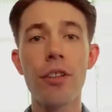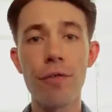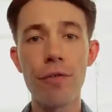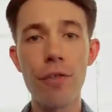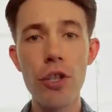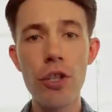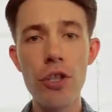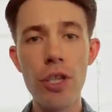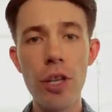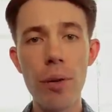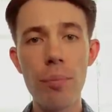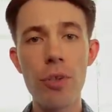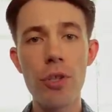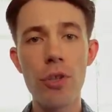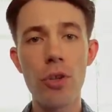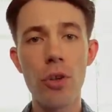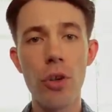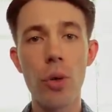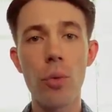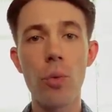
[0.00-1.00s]
The first step
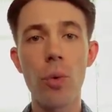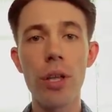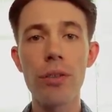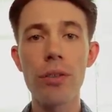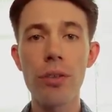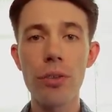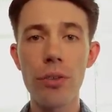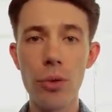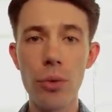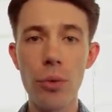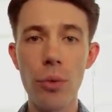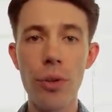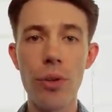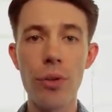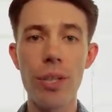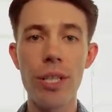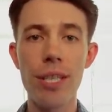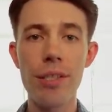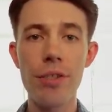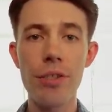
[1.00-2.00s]
is knowing what to do with
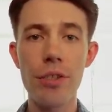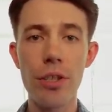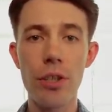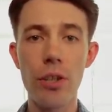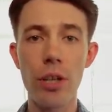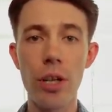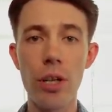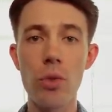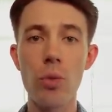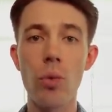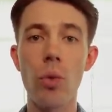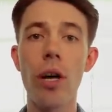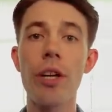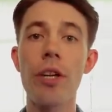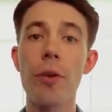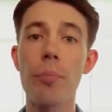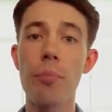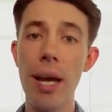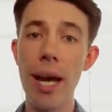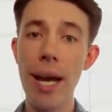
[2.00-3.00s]
your e-cigarettes while
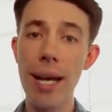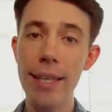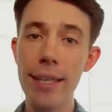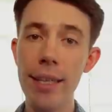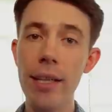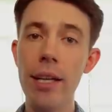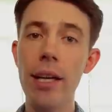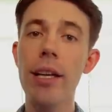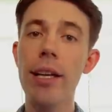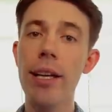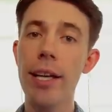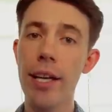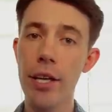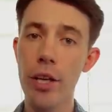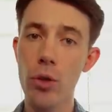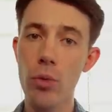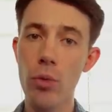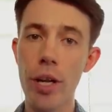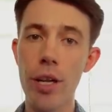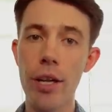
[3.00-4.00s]
you're packing and
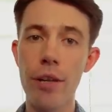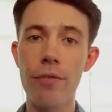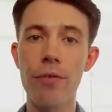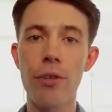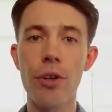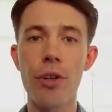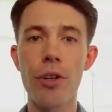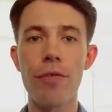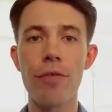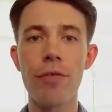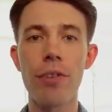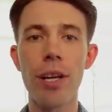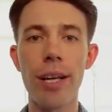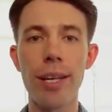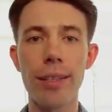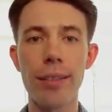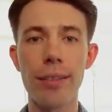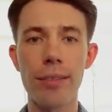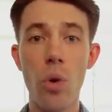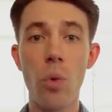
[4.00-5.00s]
getting ready for your
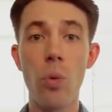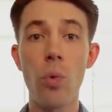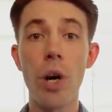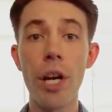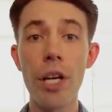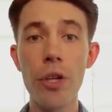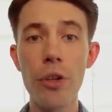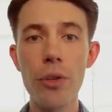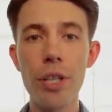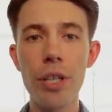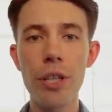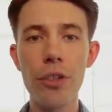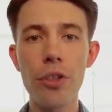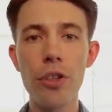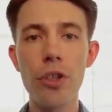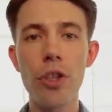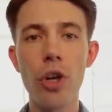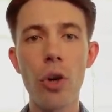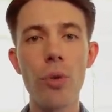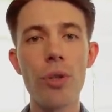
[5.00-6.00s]
flight. What you need
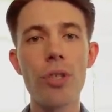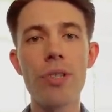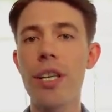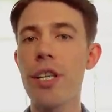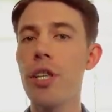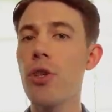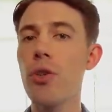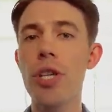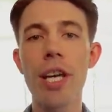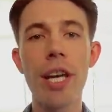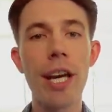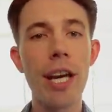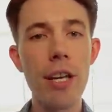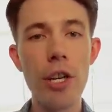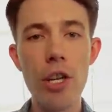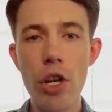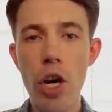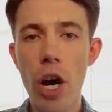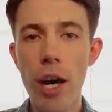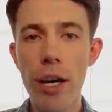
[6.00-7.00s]
to know is that you
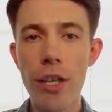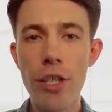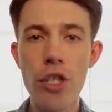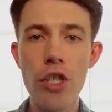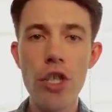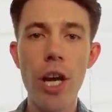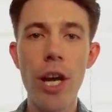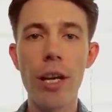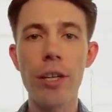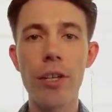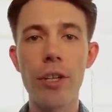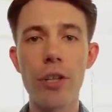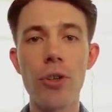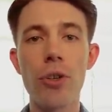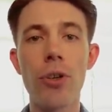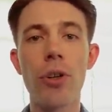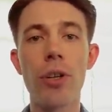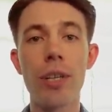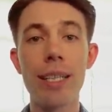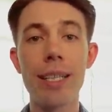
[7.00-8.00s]
cannot check
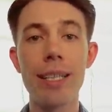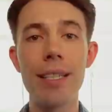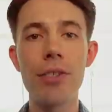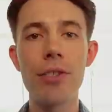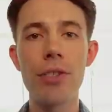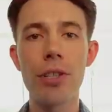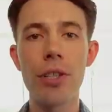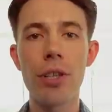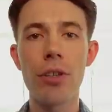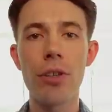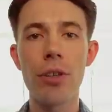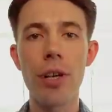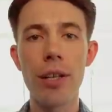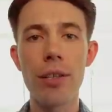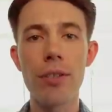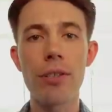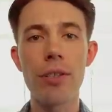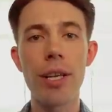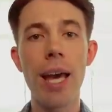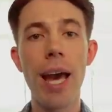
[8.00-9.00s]
your
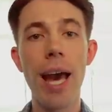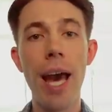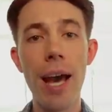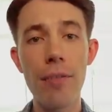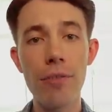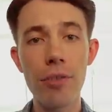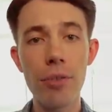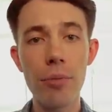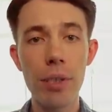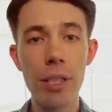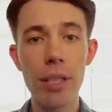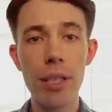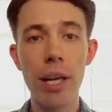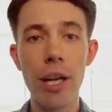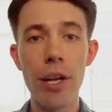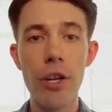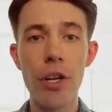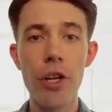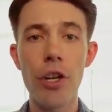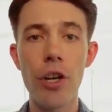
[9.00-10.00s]
e-cigarettes. They have to be
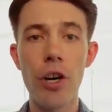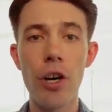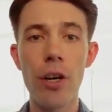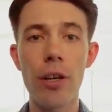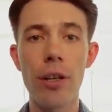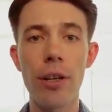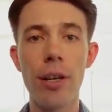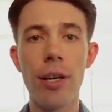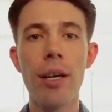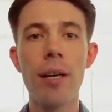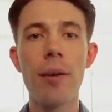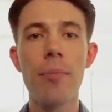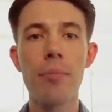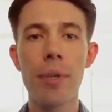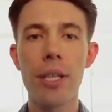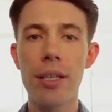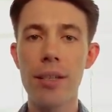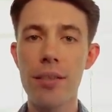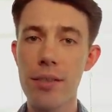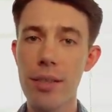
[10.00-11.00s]
carried on
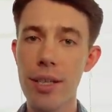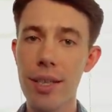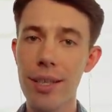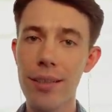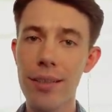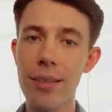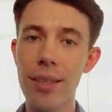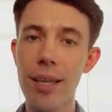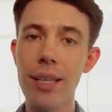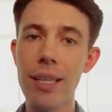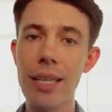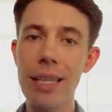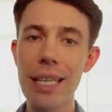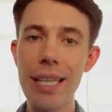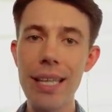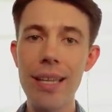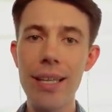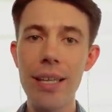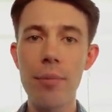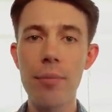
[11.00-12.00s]
because they contain
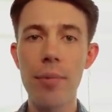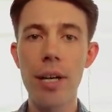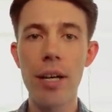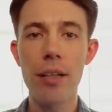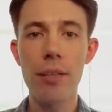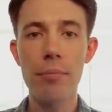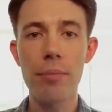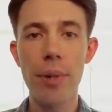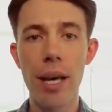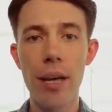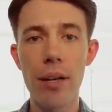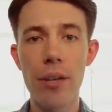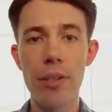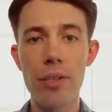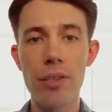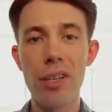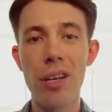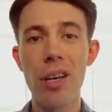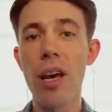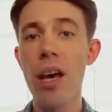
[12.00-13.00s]
lithium ion
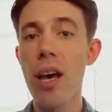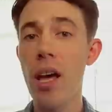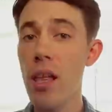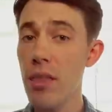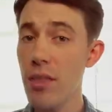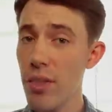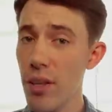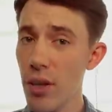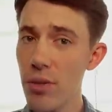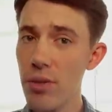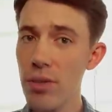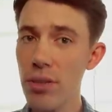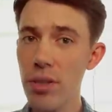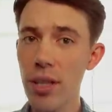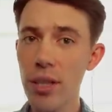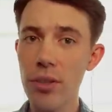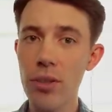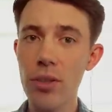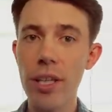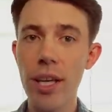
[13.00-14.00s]
batteries and those
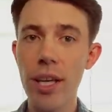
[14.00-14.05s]
tend to